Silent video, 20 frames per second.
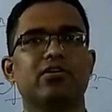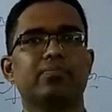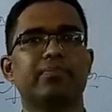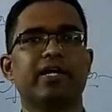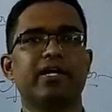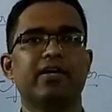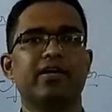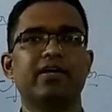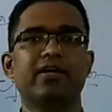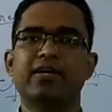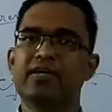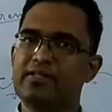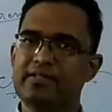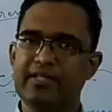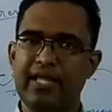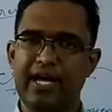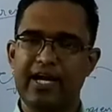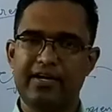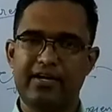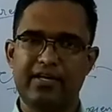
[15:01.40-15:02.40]
government
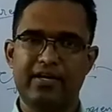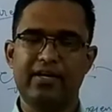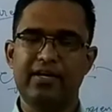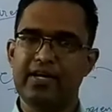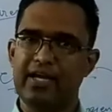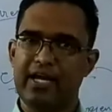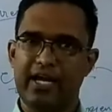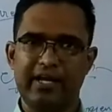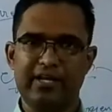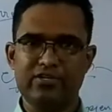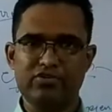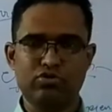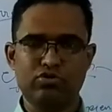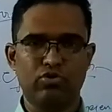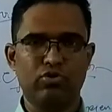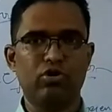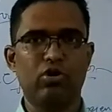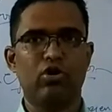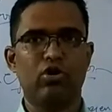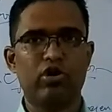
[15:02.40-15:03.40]
that it is
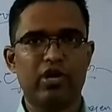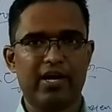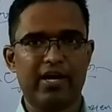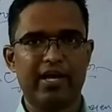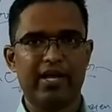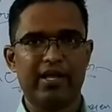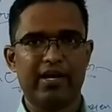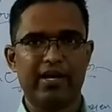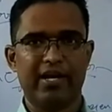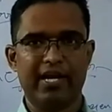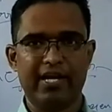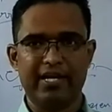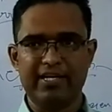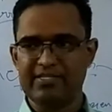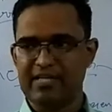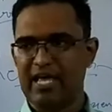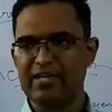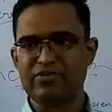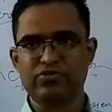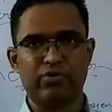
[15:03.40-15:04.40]
no longer rare, it
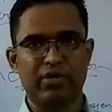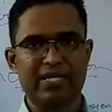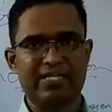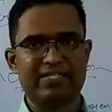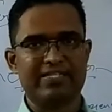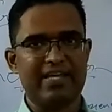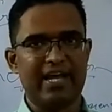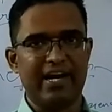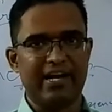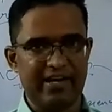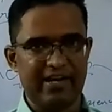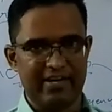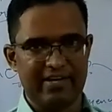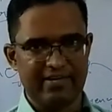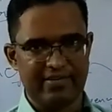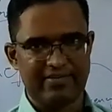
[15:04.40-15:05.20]
is as good as sand.